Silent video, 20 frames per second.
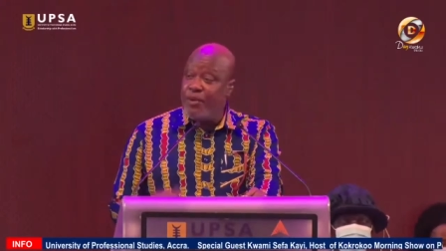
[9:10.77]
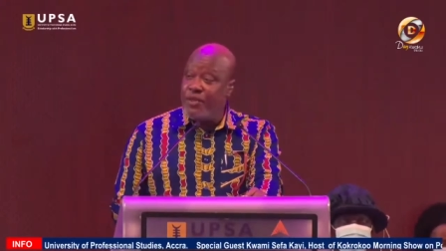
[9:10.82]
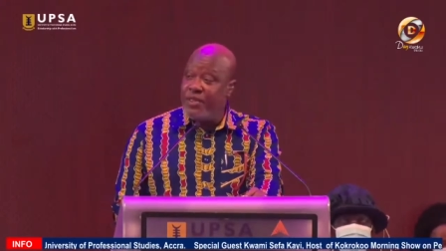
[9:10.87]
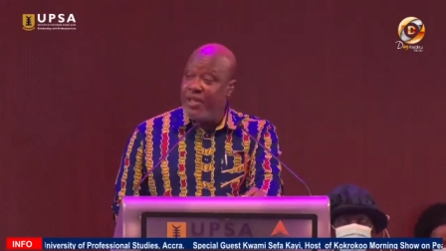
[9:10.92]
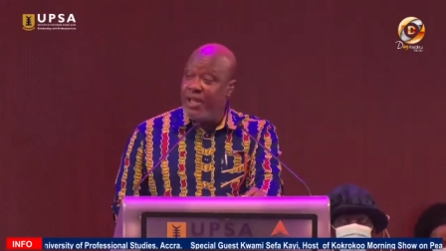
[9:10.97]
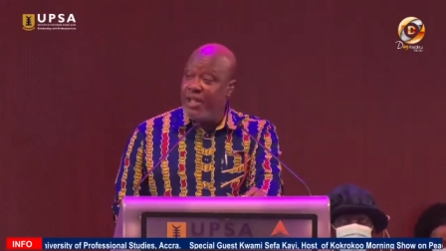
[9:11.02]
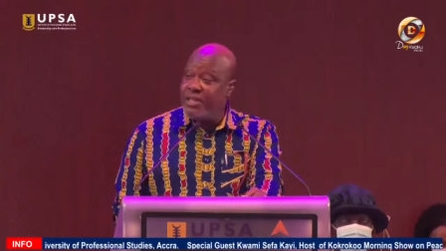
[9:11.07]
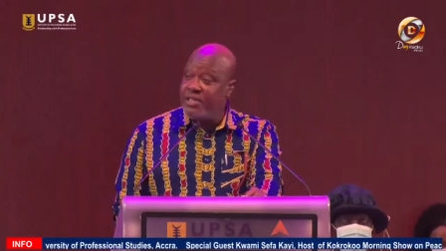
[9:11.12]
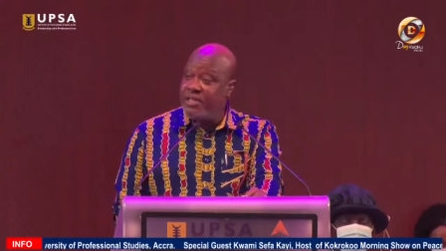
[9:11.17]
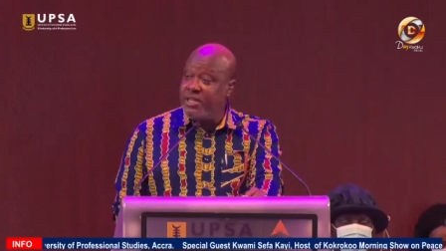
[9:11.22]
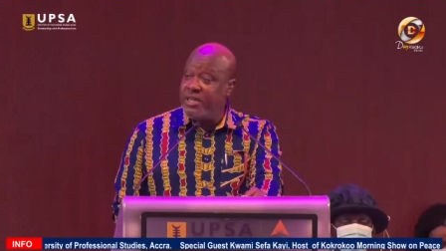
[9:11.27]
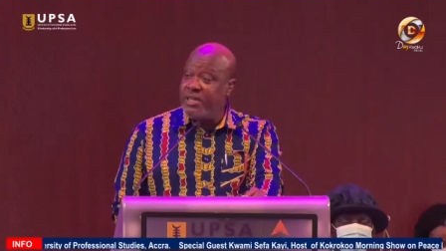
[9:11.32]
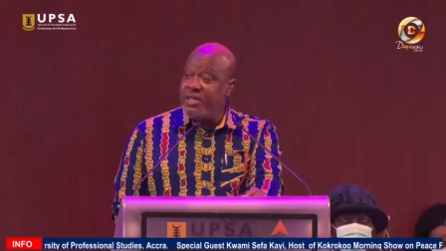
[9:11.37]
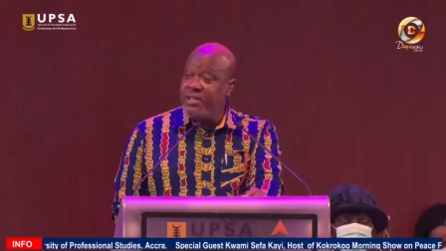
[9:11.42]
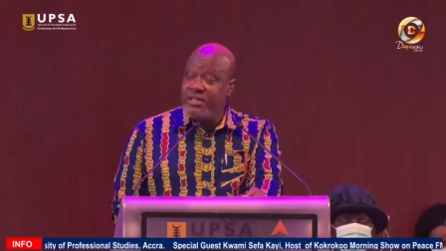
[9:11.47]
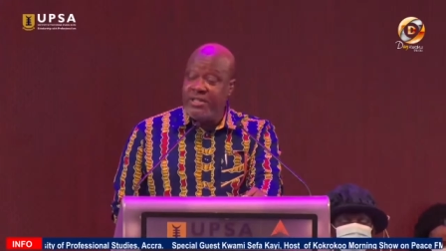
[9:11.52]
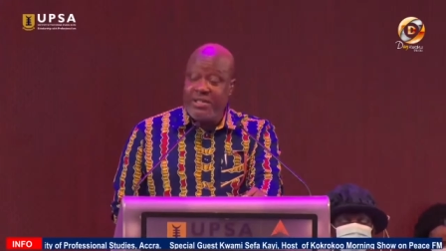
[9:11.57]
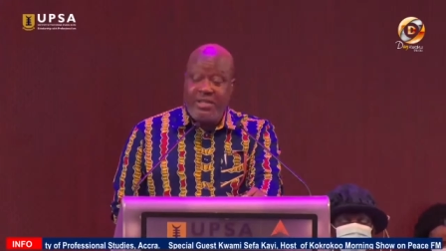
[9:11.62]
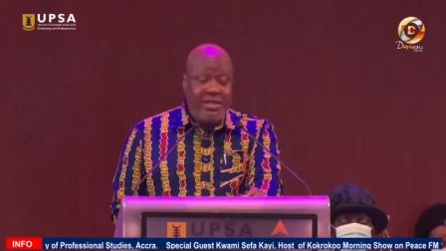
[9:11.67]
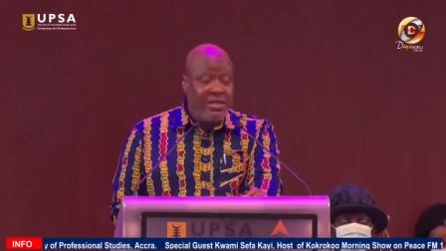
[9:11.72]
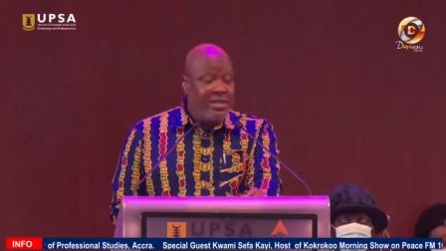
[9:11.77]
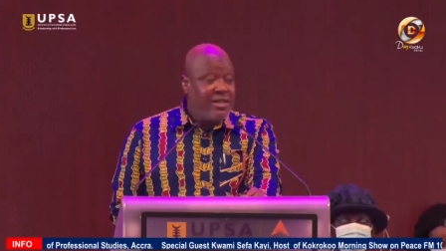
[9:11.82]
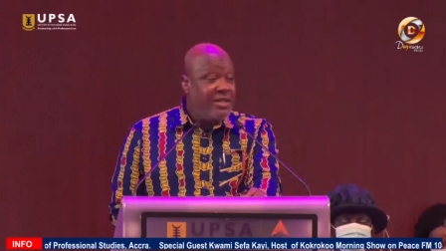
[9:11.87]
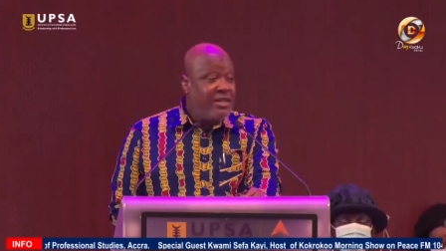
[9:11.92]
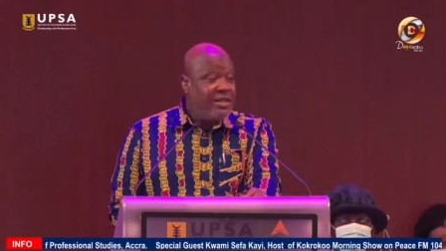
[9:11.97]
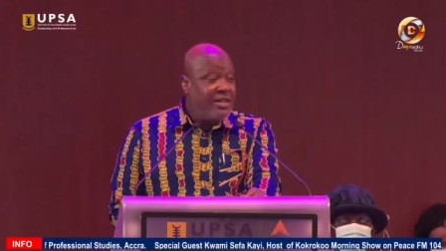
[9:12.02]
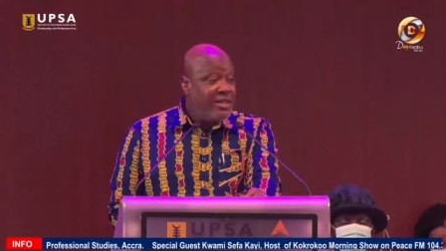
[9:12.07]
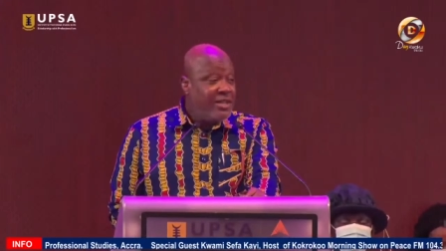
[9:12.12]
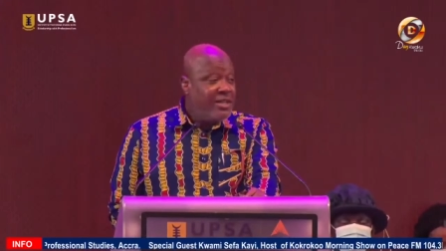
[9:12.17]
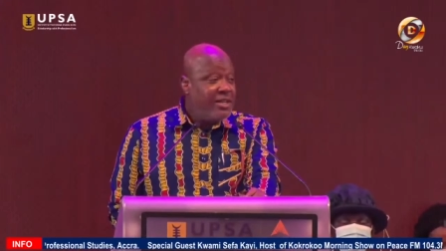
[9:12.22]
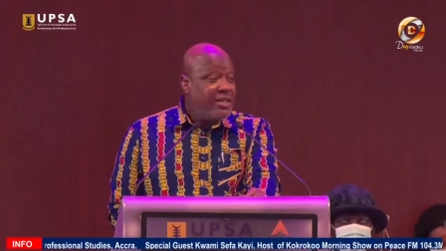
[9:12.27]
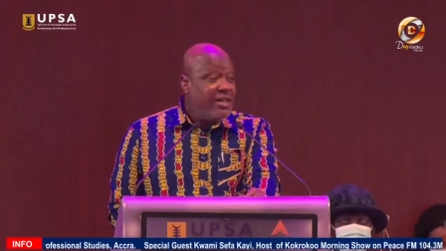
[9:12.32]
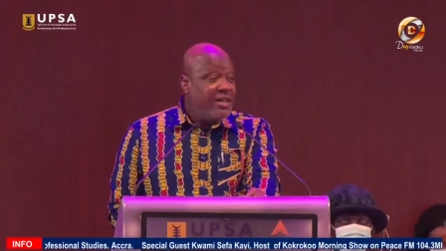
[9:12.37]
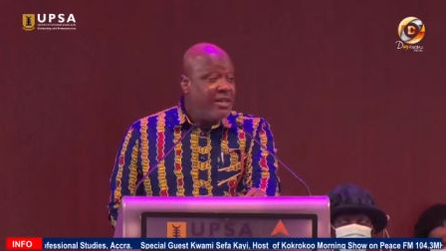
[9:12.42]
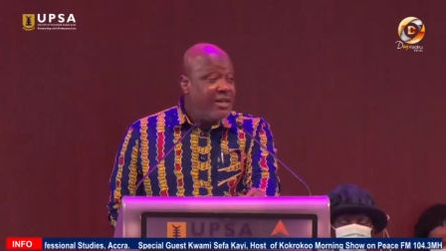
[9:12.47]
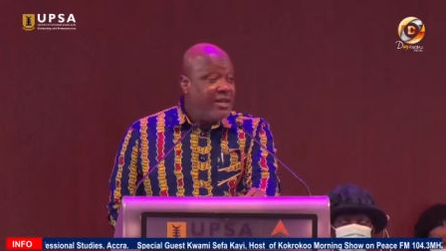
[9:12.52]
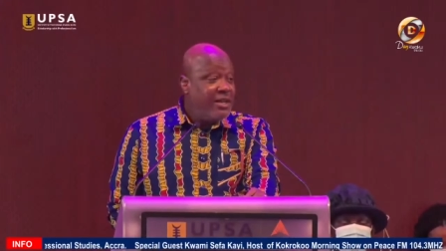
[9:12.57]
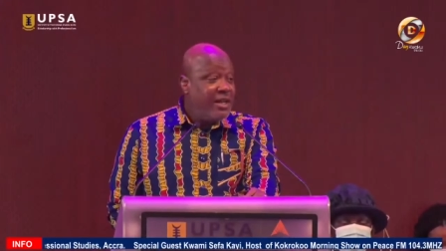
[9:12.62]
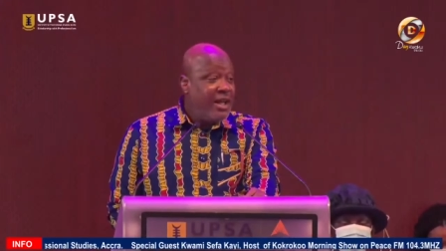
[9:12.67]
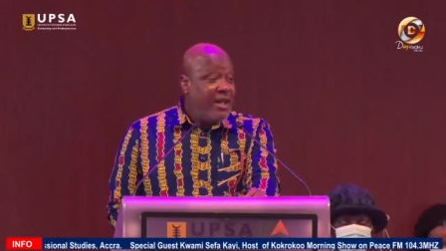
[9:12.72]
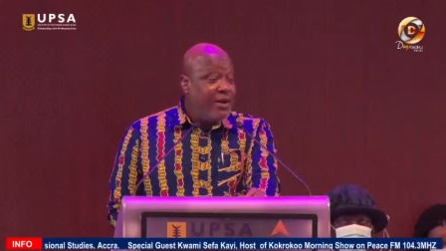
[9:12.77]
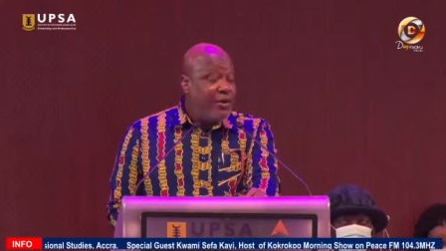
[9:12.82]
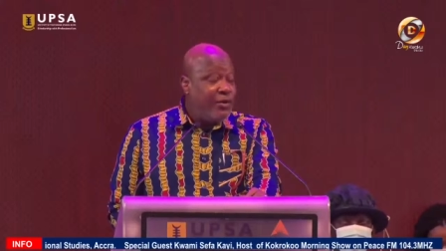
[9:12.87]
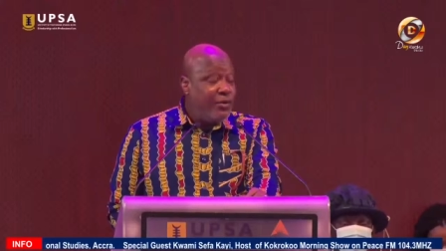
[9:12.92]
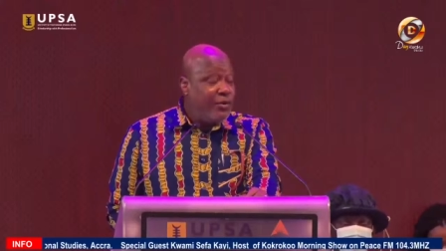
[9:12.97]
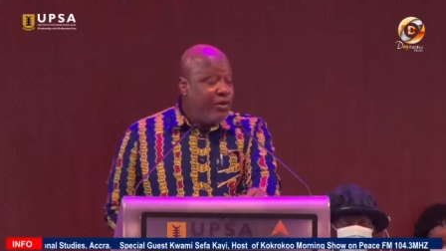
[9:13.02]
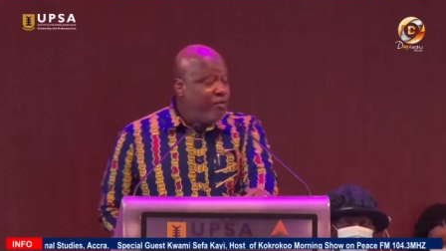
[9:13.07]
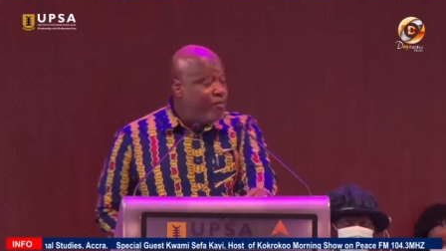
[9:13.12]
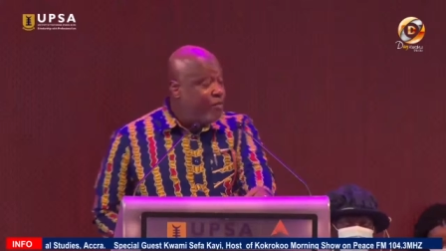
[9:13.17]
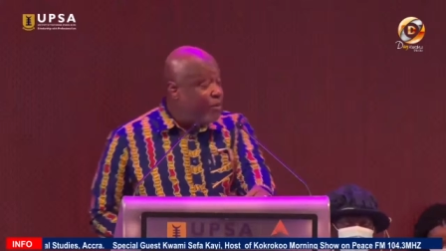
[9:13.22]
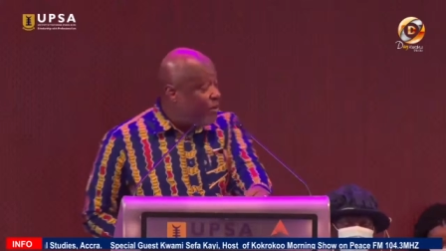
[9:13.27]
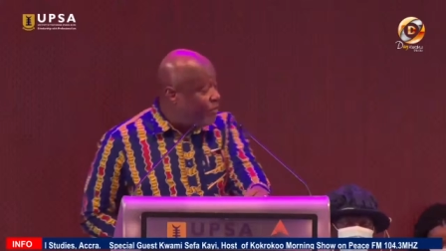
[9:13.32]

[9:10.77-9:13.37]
on the internet. I don't know if